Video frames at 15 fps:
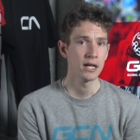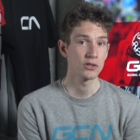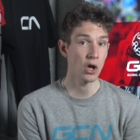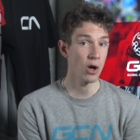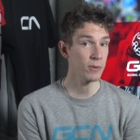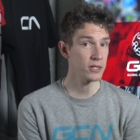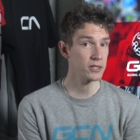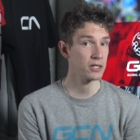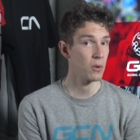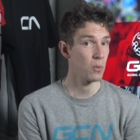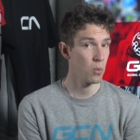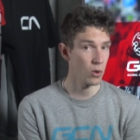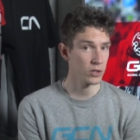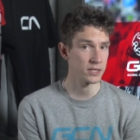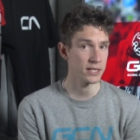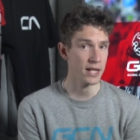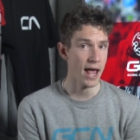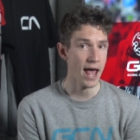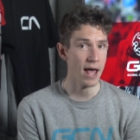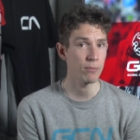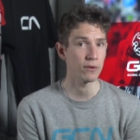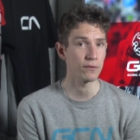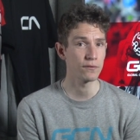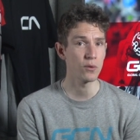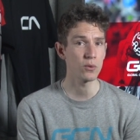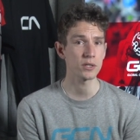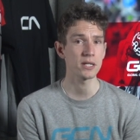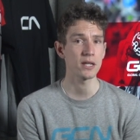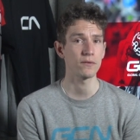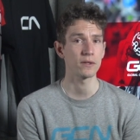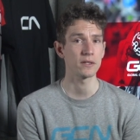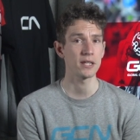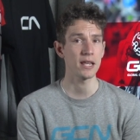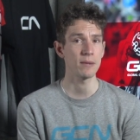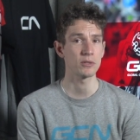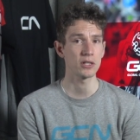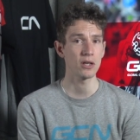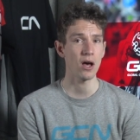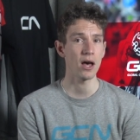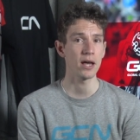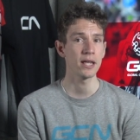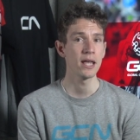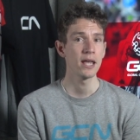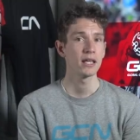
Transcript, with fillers: Thomas wasn't there, but fortunately for Team Sky,